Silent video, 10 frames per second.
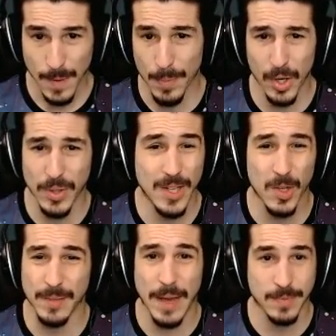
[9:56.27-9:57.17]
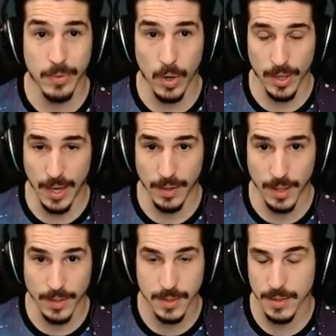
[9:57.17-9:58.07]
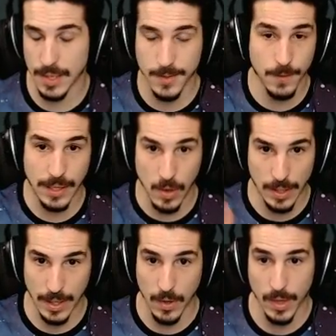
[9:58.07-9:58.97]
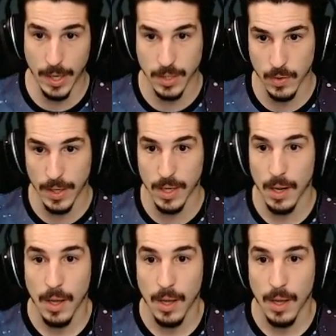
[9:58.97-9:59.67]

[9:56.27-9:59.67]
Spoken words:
but you don't need max speed with Arcanine because it's freaking Arcanine. Arcanine's great.